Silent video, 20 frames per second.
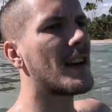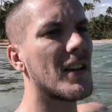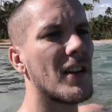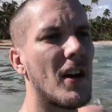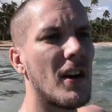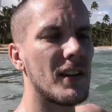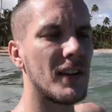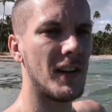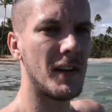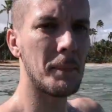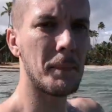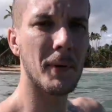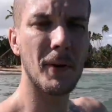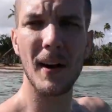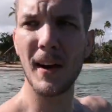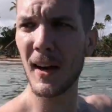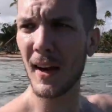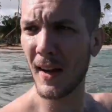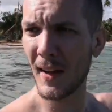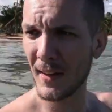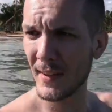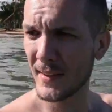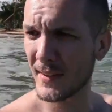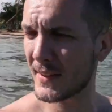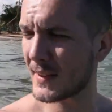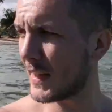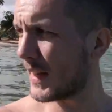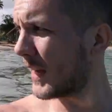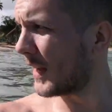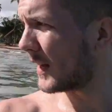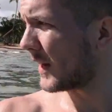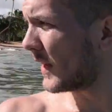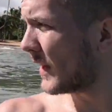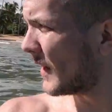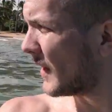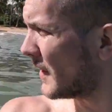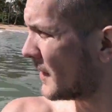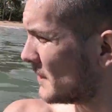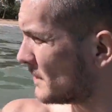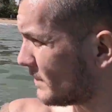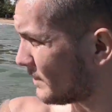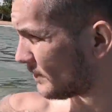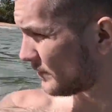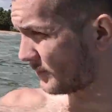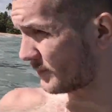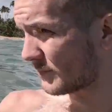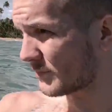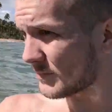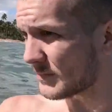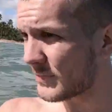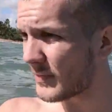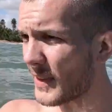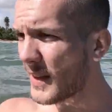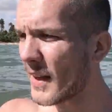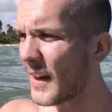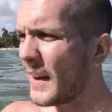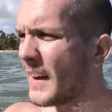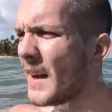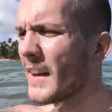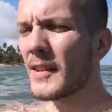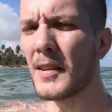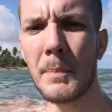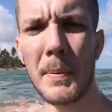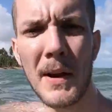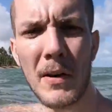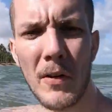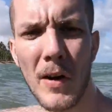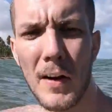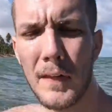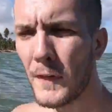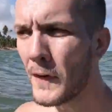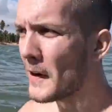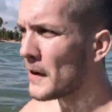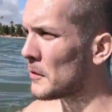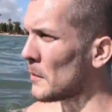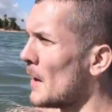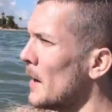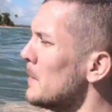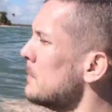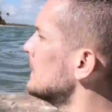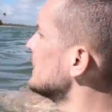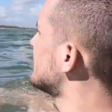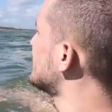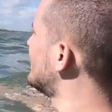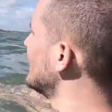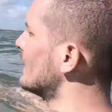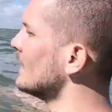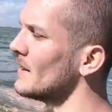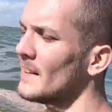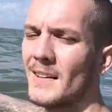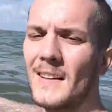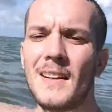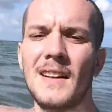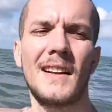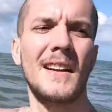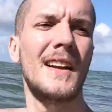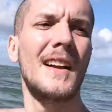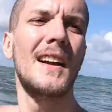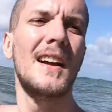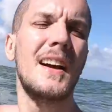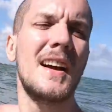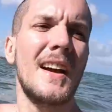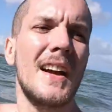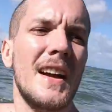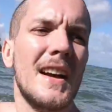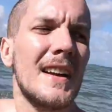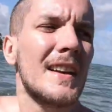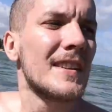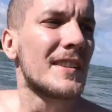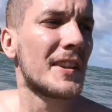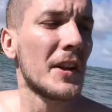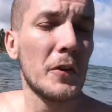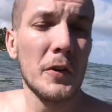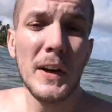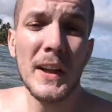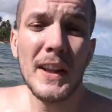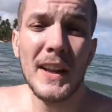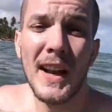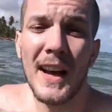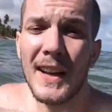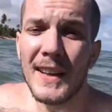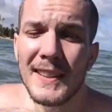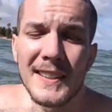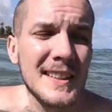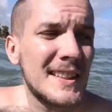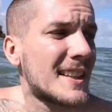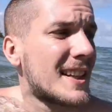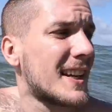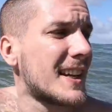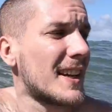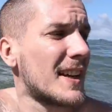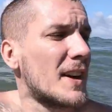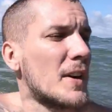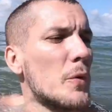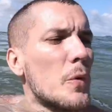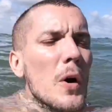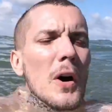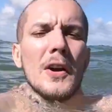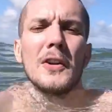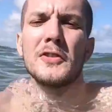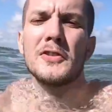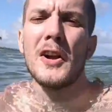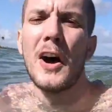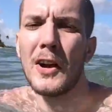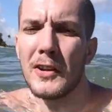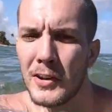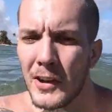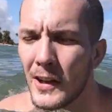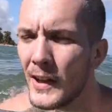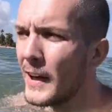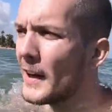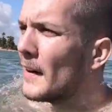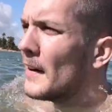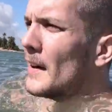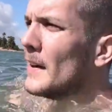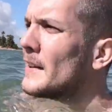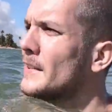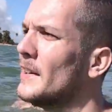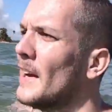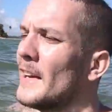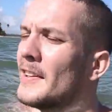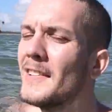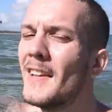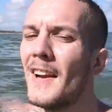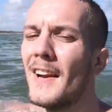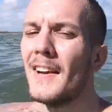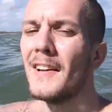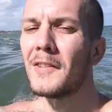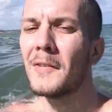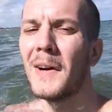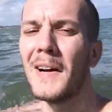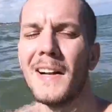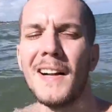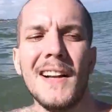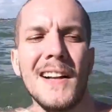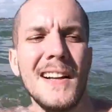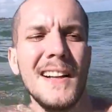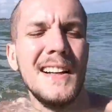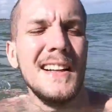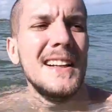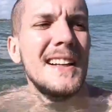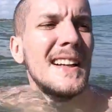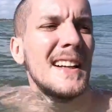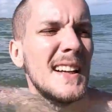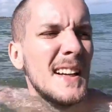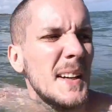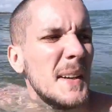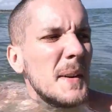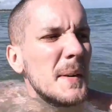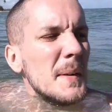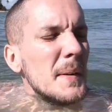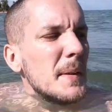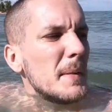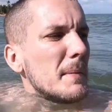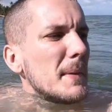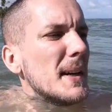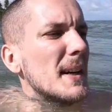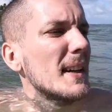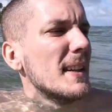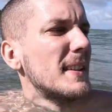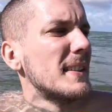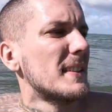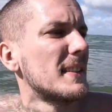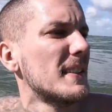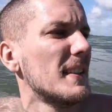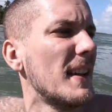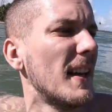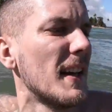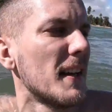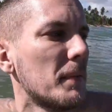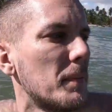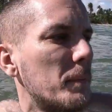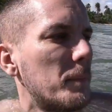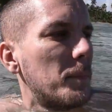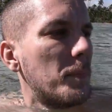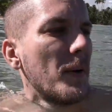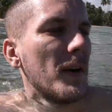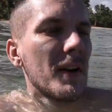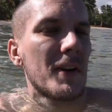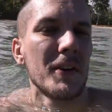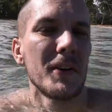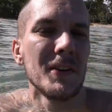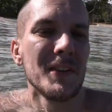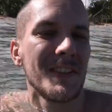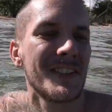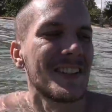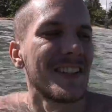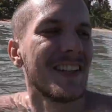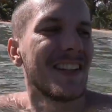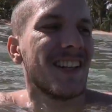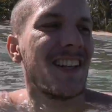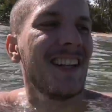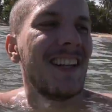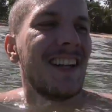a lot deeper, I guess, and yeah, it's a bit rougher as well, but still really nice. Water's not as clear as yesterday as well, but yeah, pretty cool still.